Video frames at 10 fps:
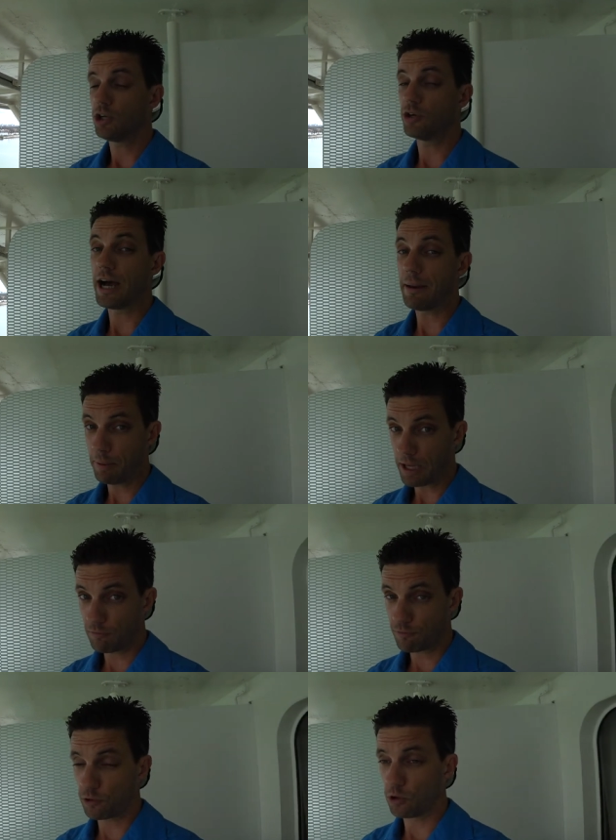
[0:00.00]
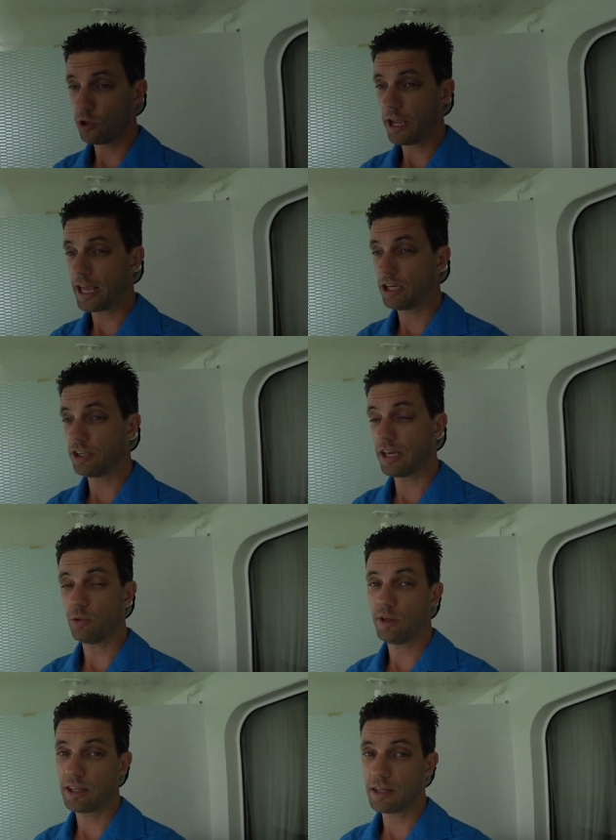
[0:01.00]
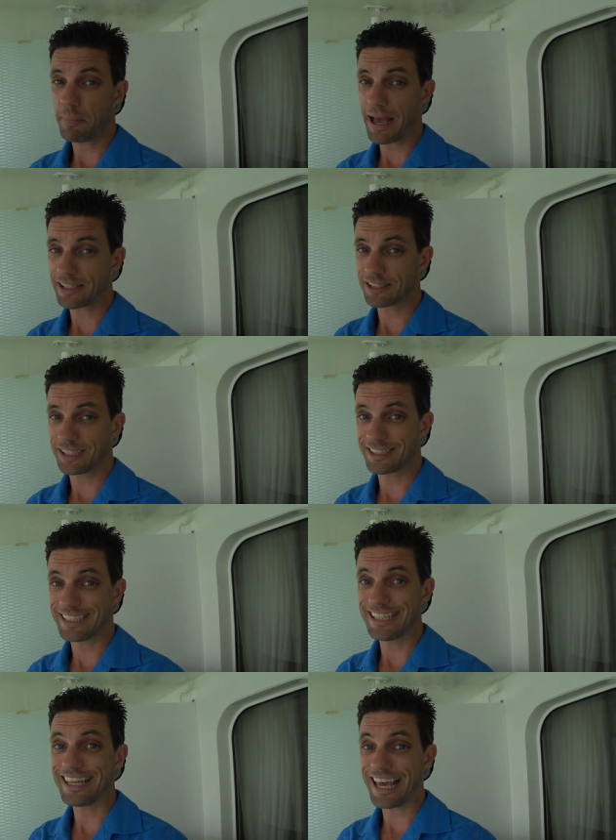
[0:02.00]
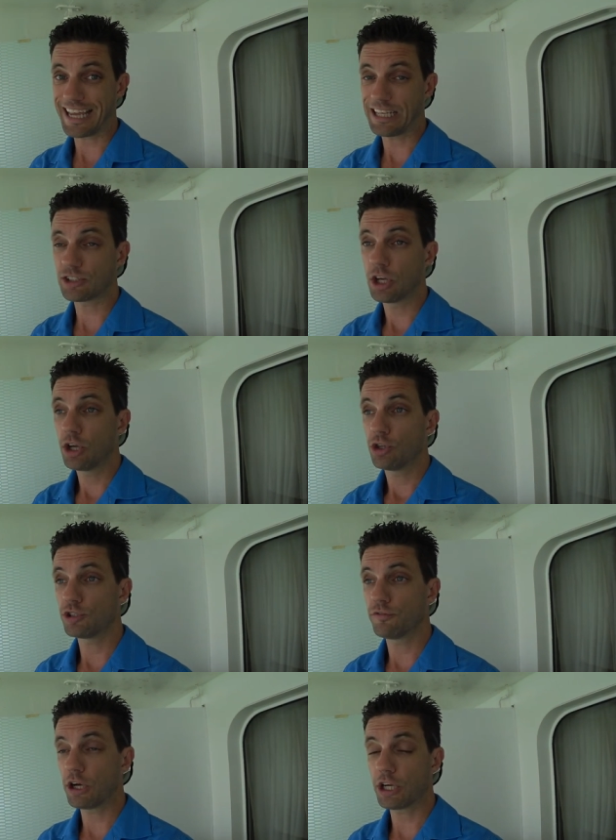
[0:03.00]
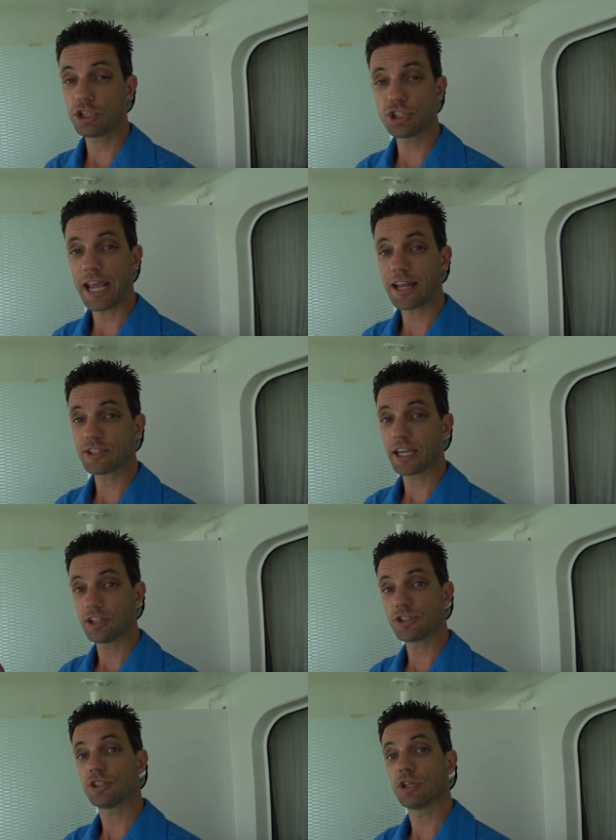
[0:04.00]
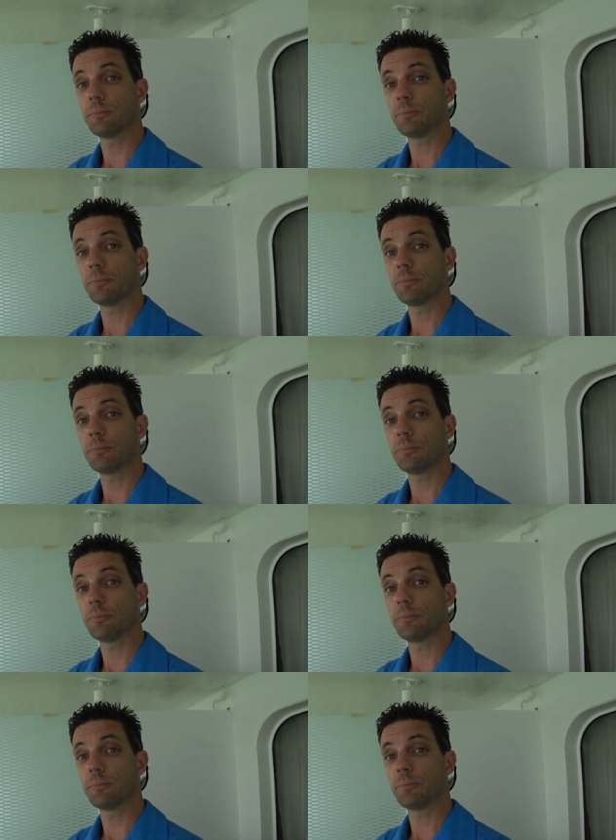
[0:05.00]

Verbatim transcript: you're not paid in full, and you did it within the past 60 days, there's a very good chance I can still